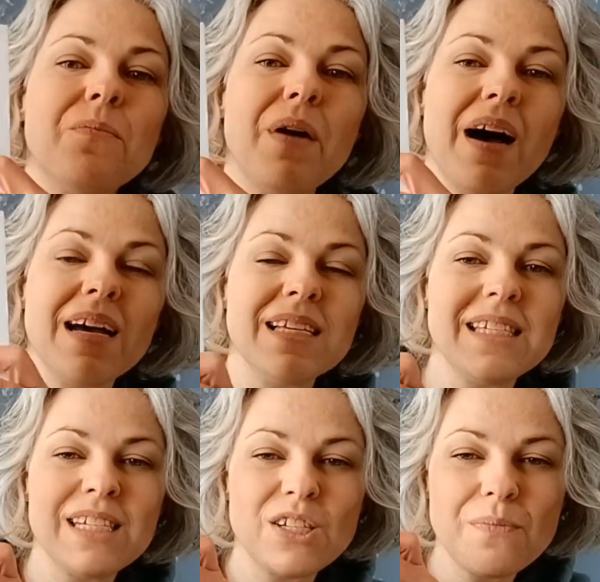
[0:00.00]
by
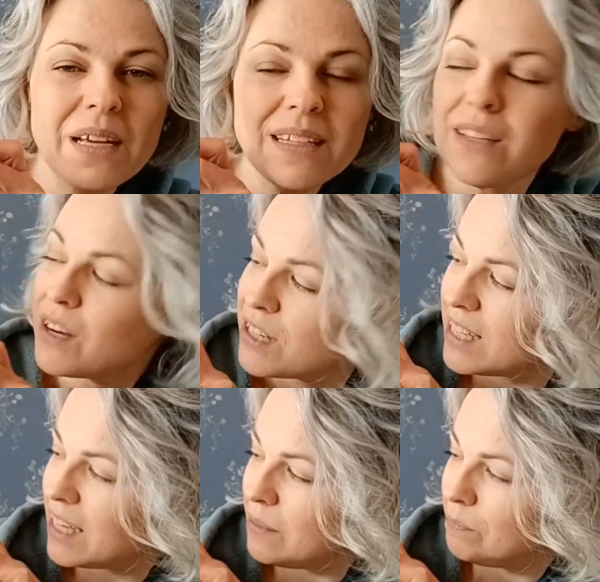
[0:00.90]
Stitchman
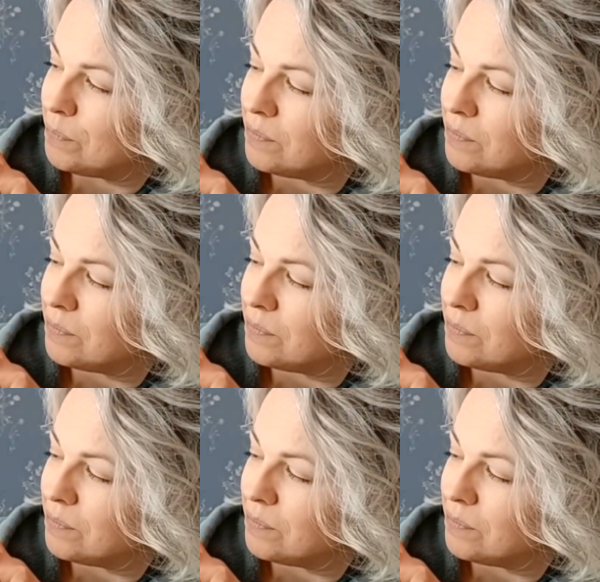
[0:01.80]
Darcy.